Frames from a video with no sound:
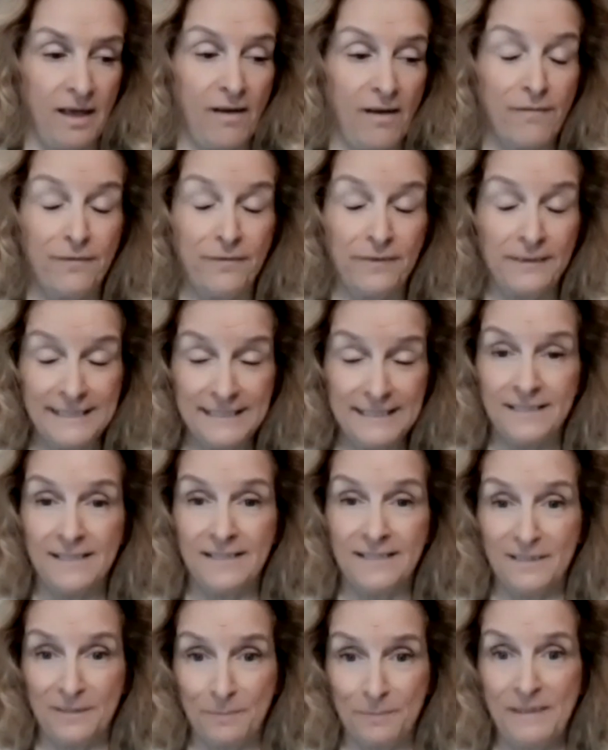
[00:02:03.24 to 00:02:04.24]
afraid
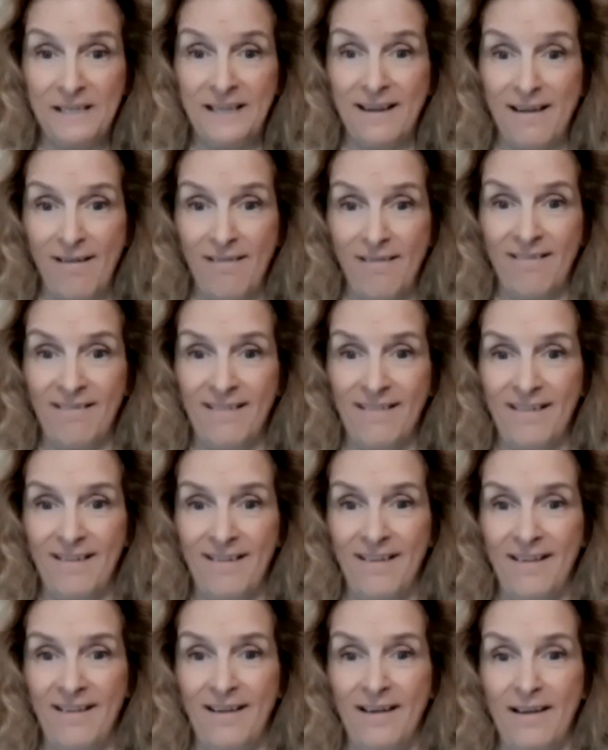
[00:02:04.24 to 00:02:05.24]
to speak out,
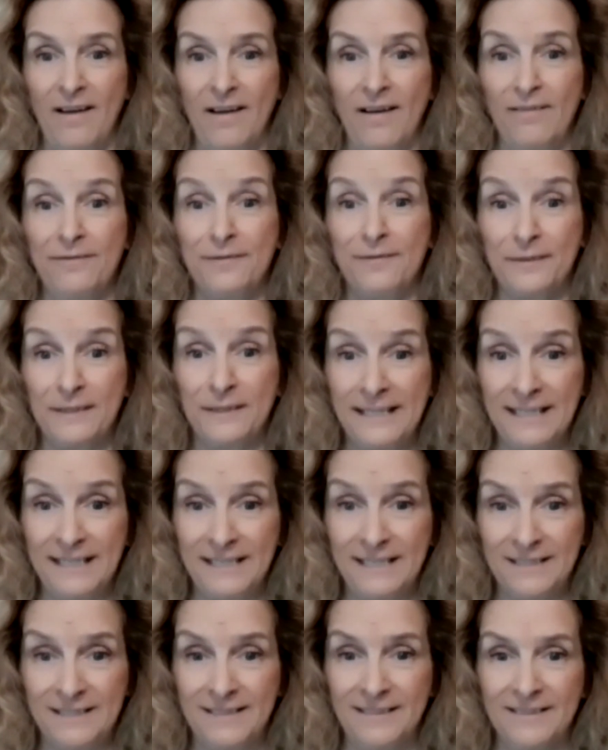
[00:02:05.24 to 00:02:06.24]

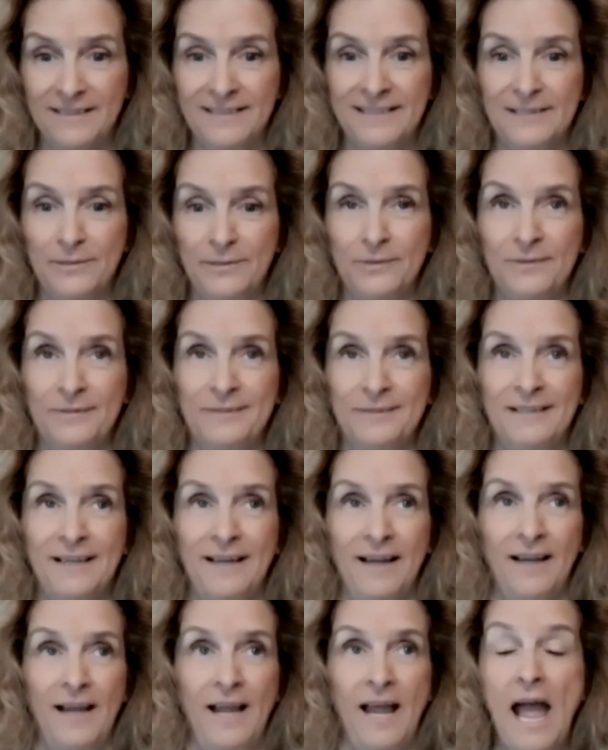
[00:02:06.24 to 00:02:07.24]
afraid to
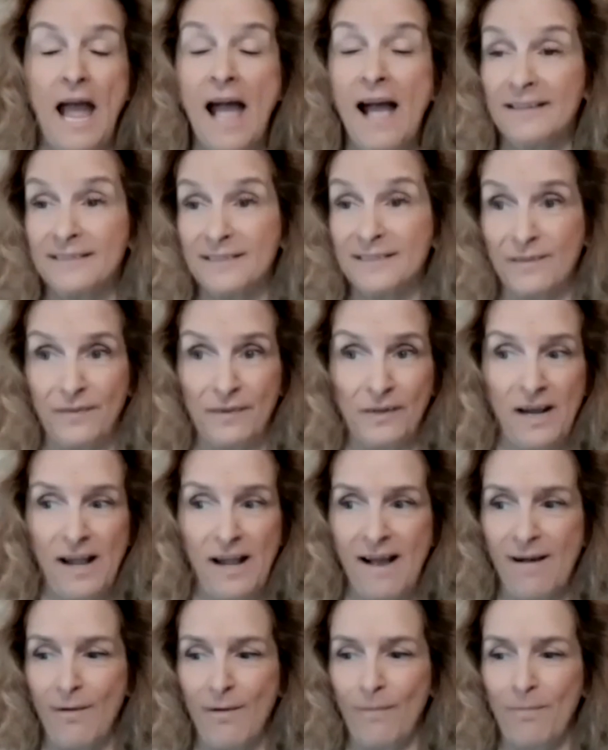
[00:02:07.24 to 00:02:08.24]
ask for
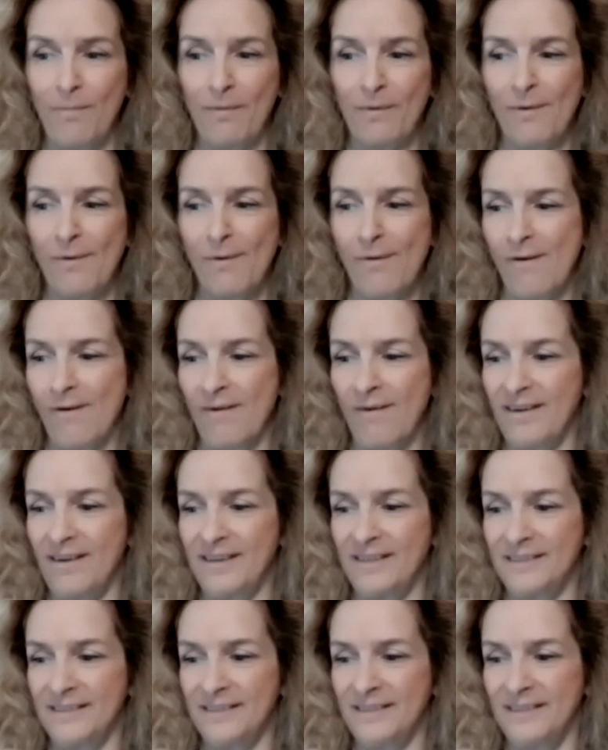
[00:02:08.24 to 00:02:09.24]
help
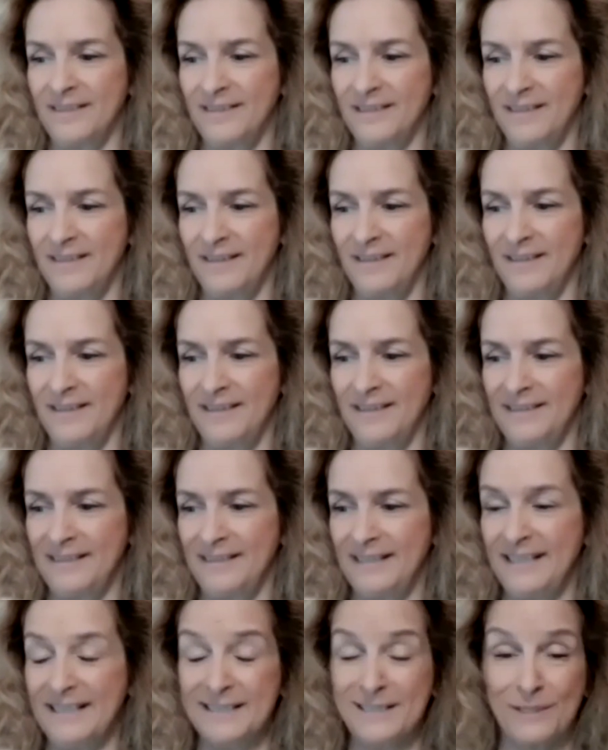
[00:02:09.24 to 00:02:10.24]
or
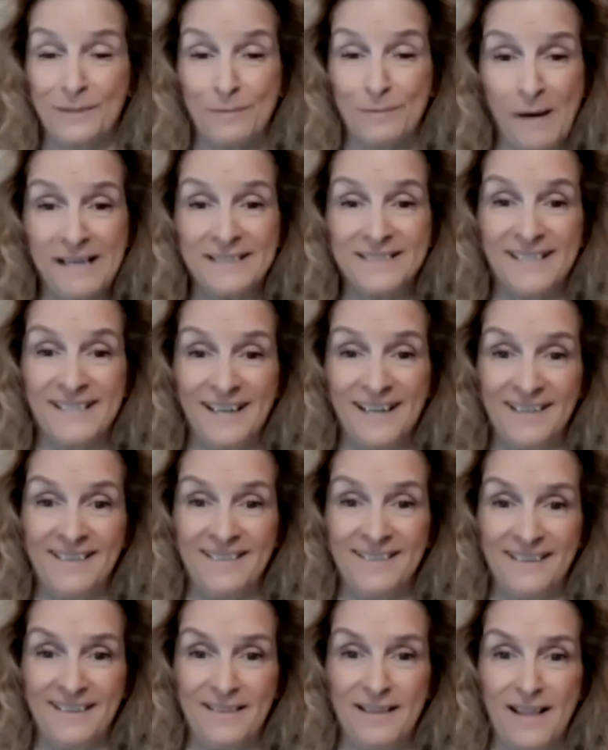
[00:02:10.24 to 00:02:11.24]
express
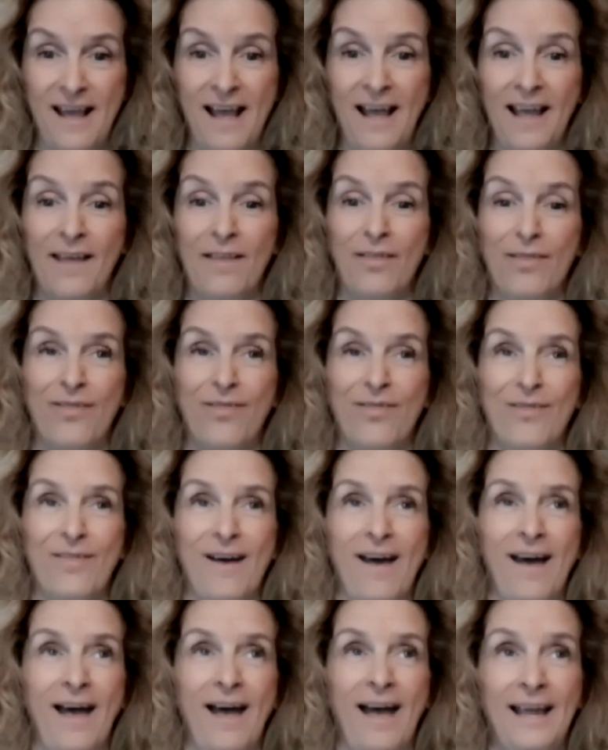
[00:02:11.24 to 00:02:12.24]
anything that
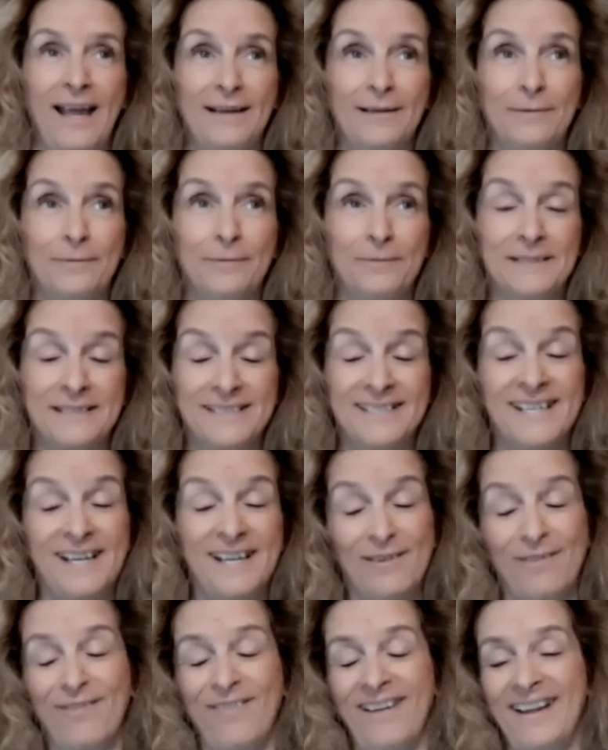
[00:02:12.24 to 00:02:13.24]
I was
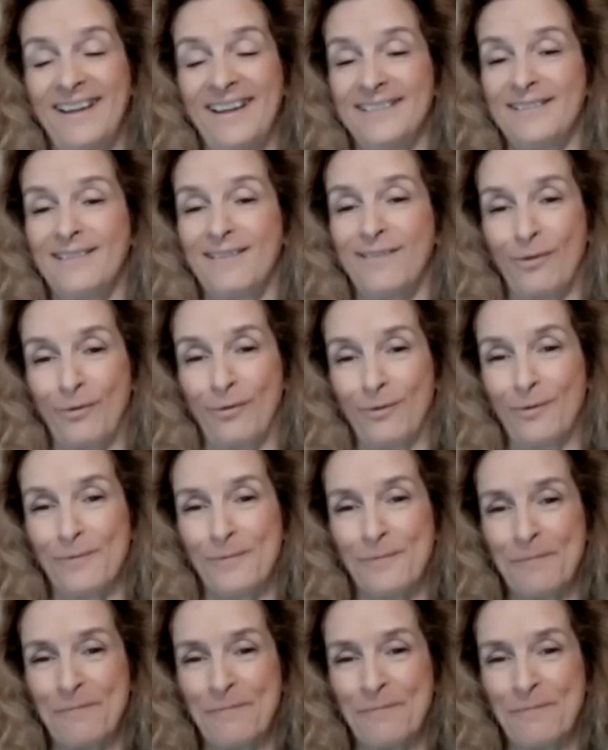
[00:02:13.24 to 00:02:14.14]
terrified to.